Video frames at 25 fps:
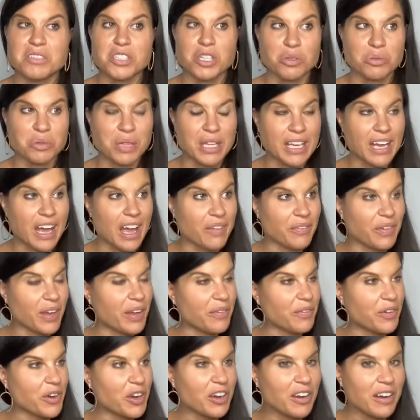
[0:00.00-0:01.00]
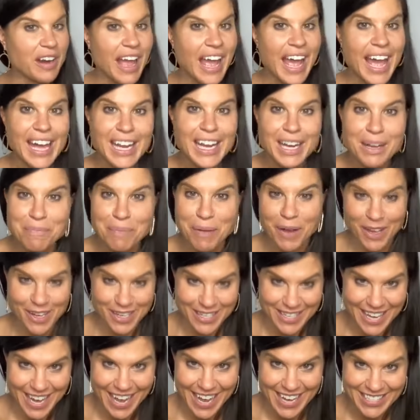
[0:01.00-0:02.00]
don't think I've ever
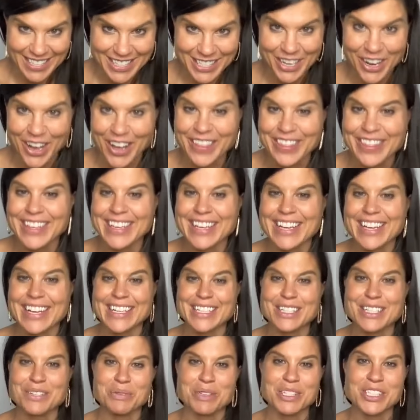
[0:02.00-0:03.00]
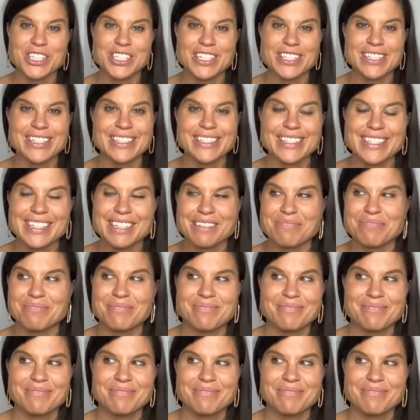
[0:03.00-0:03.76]
had a podcast on this, which is